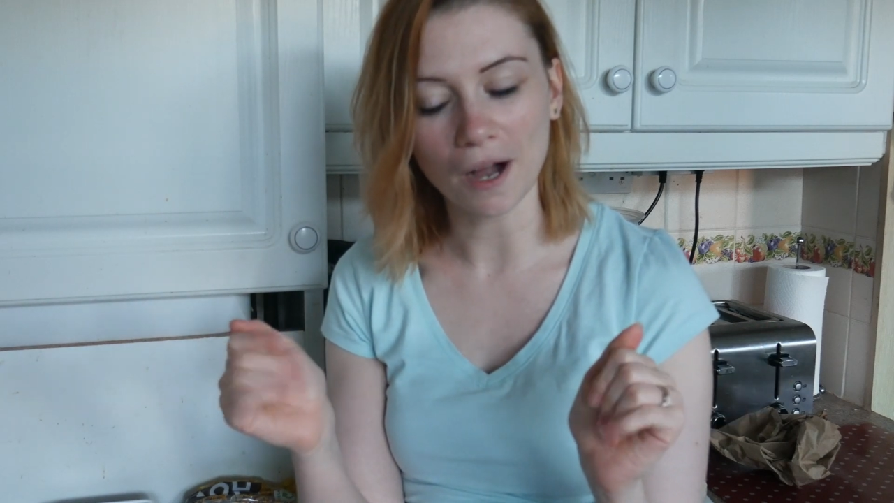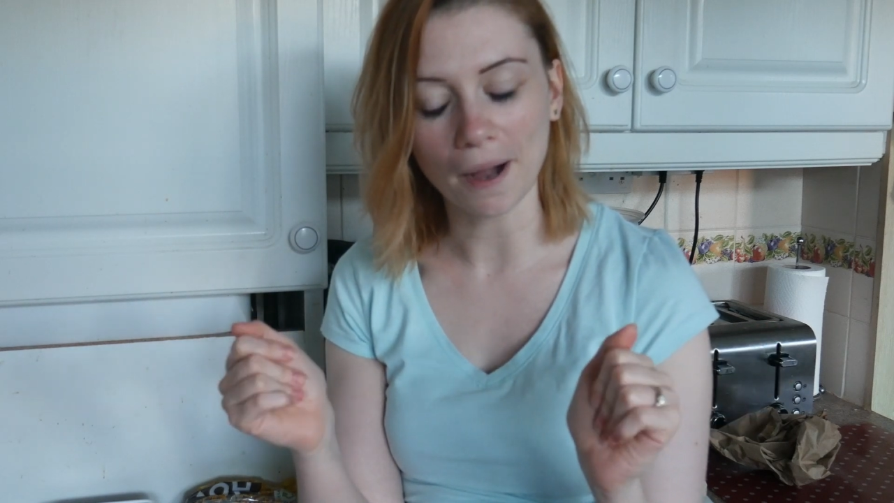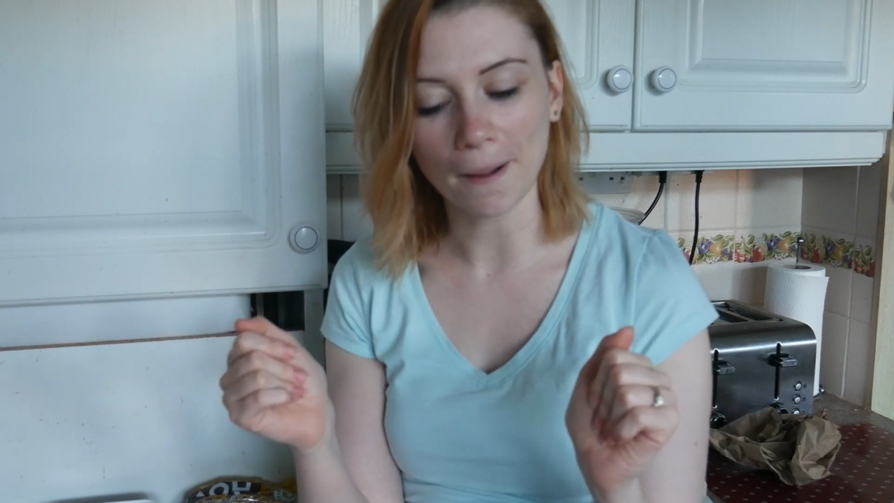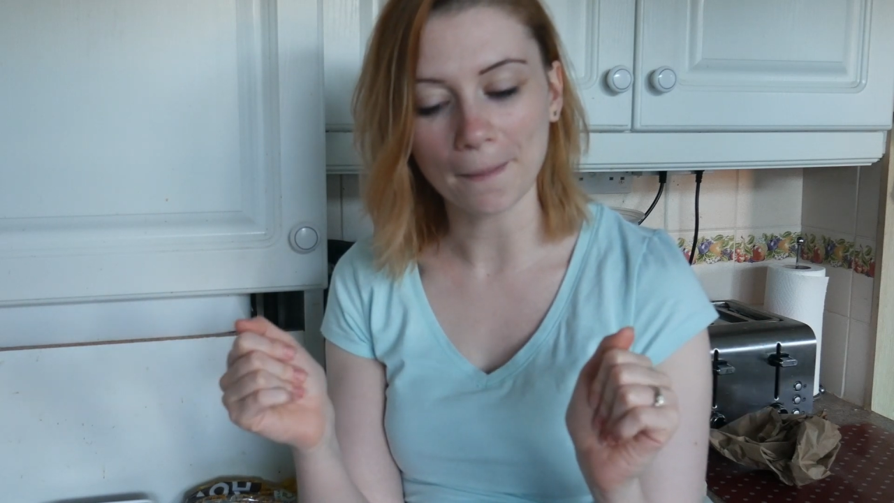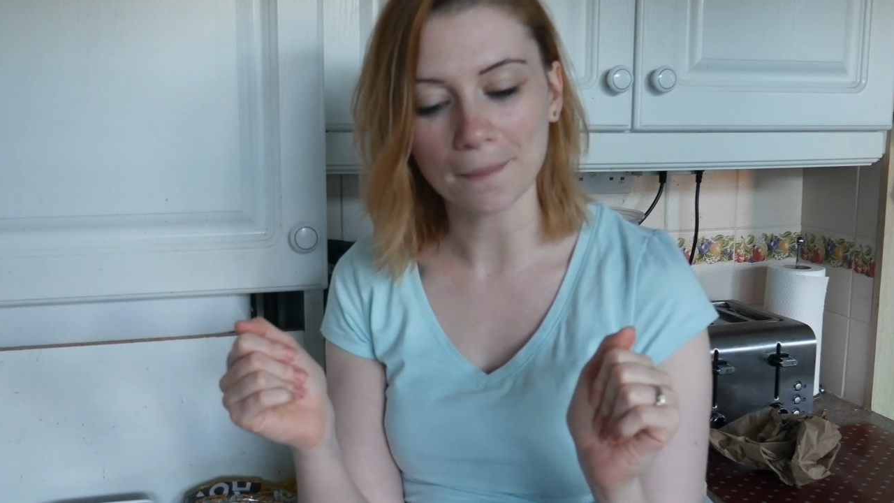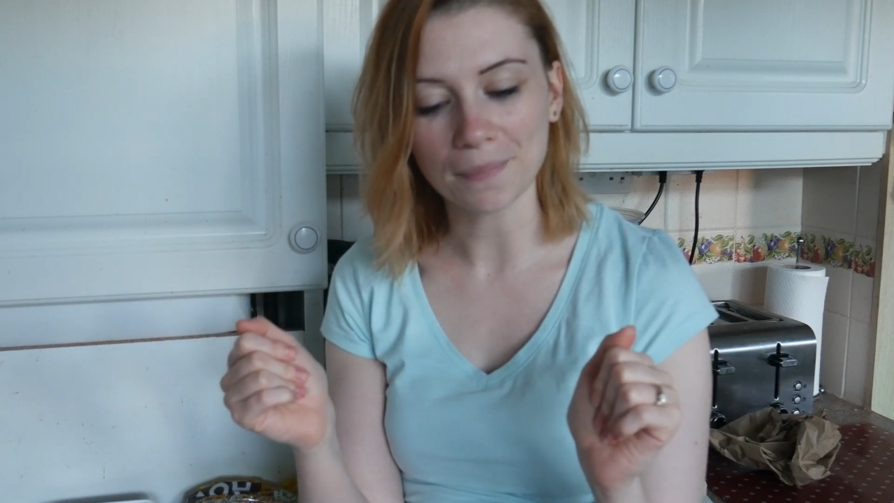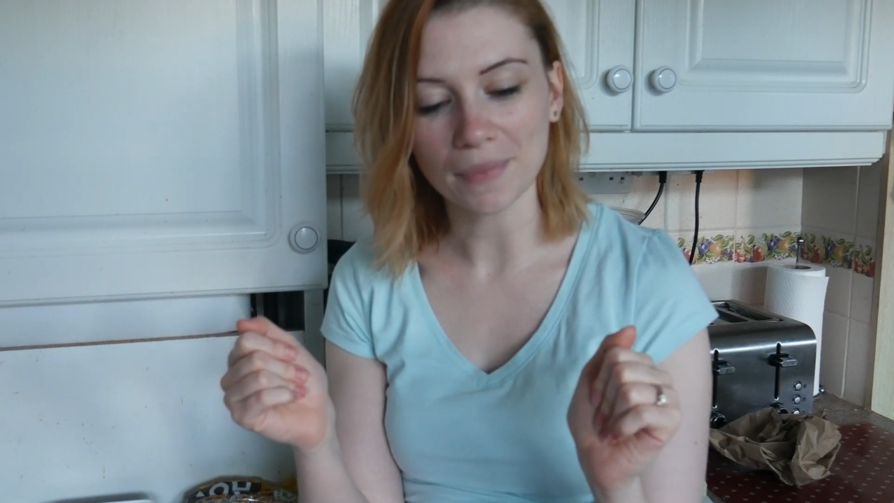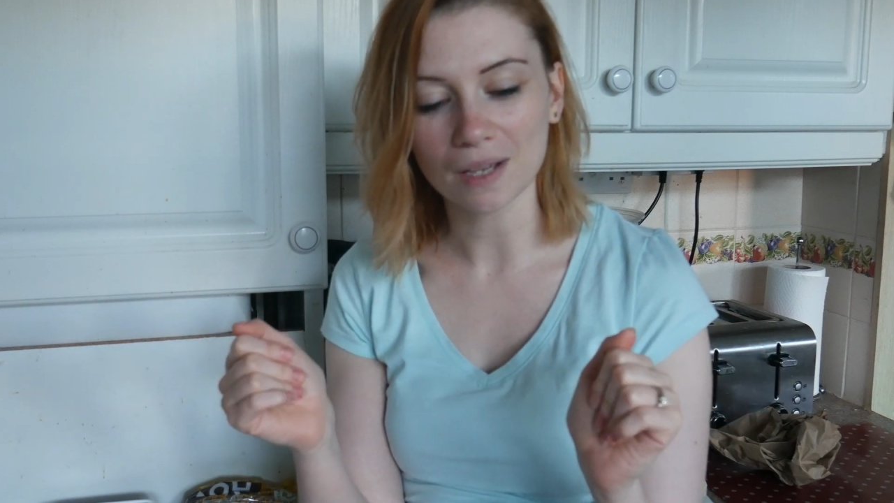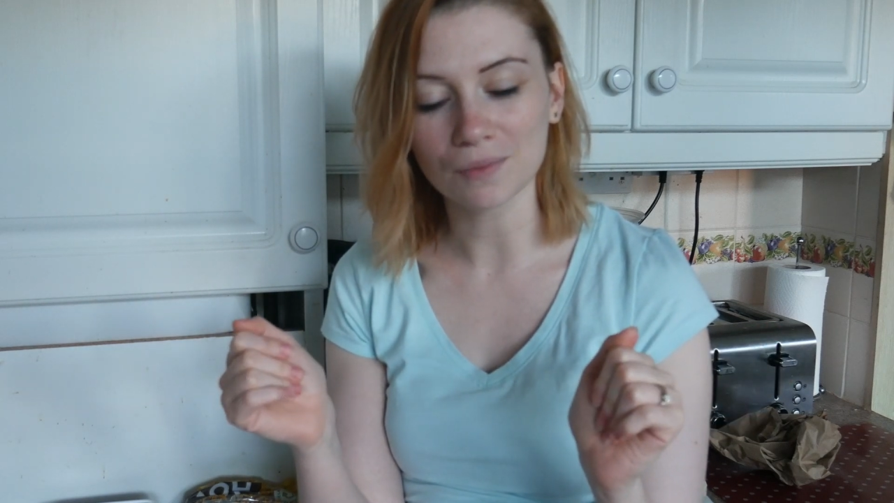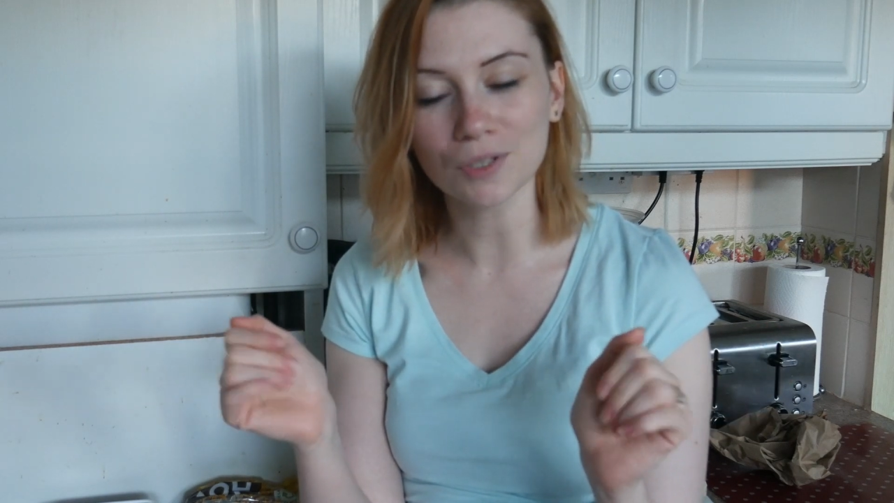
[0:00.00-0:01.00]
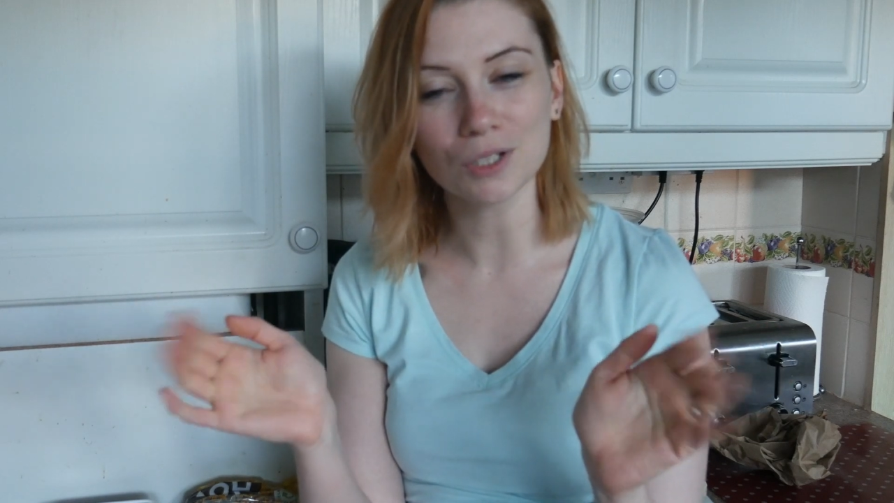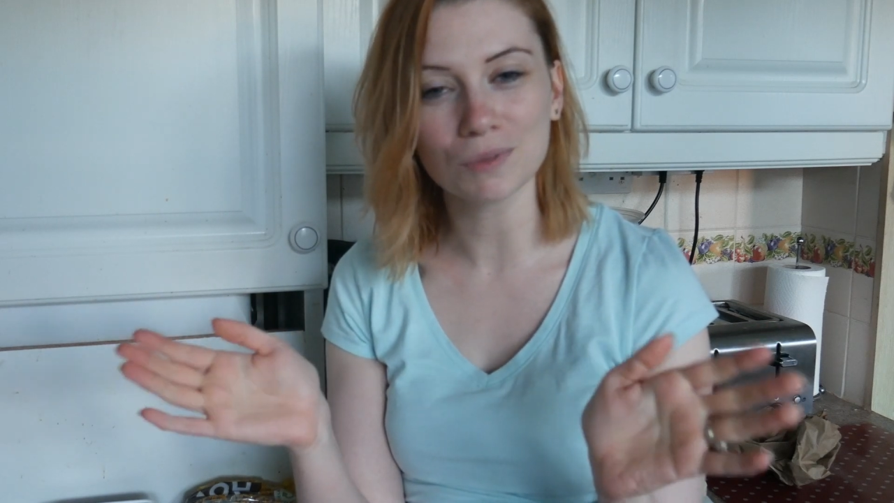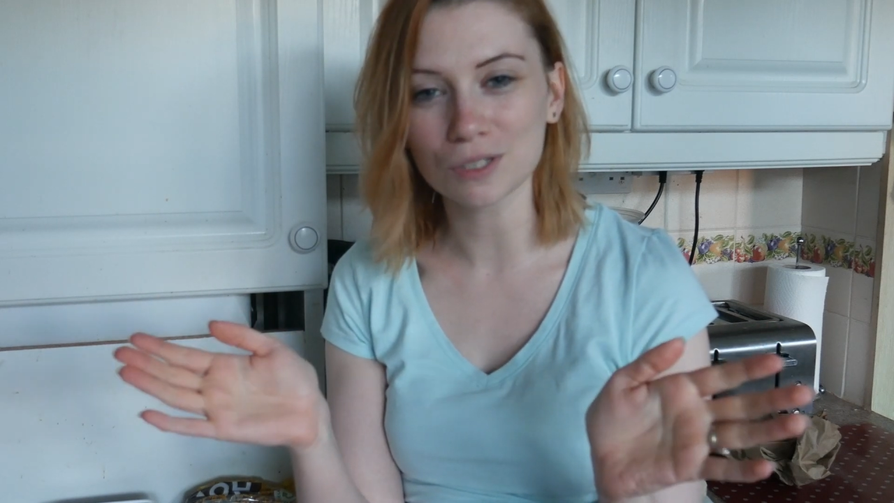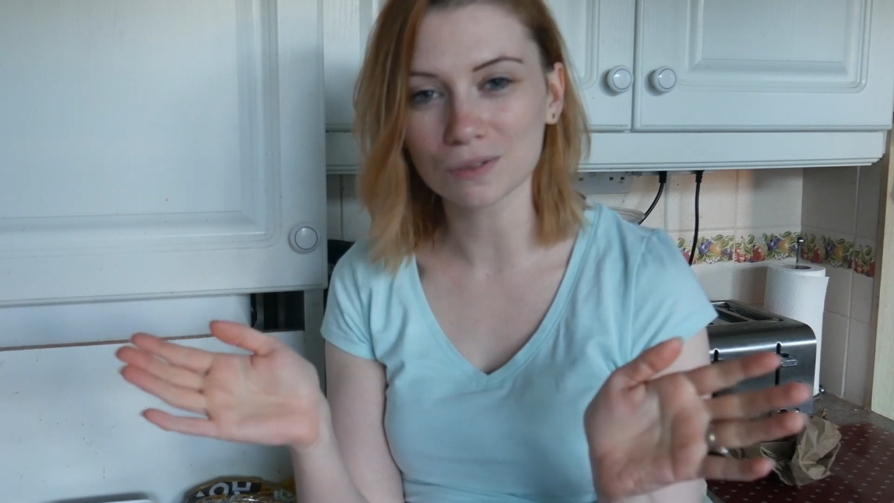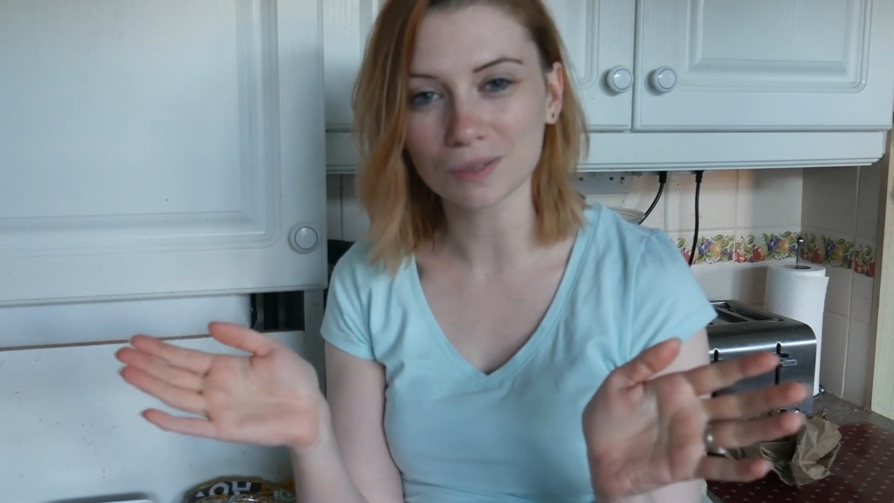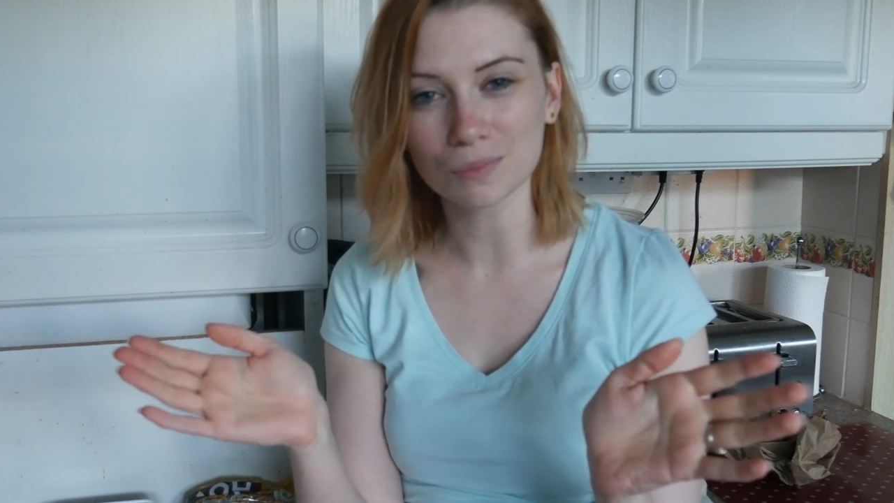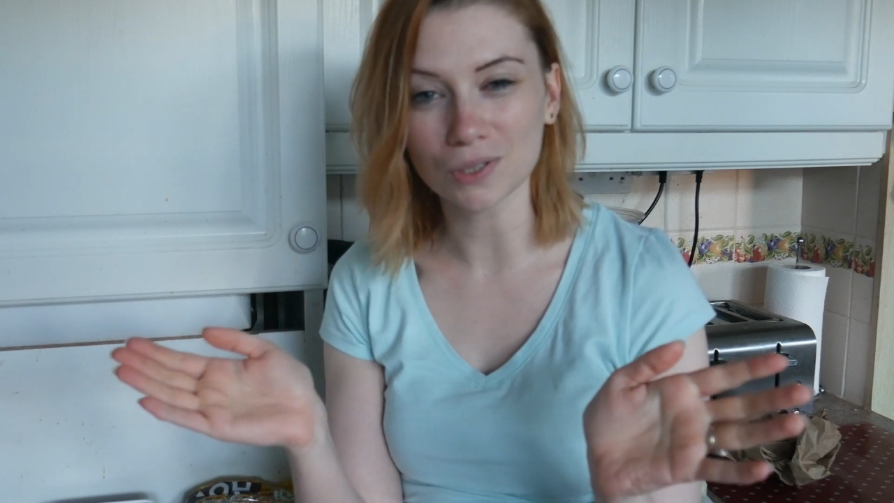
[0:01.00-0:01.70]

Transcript: I'm going to be doing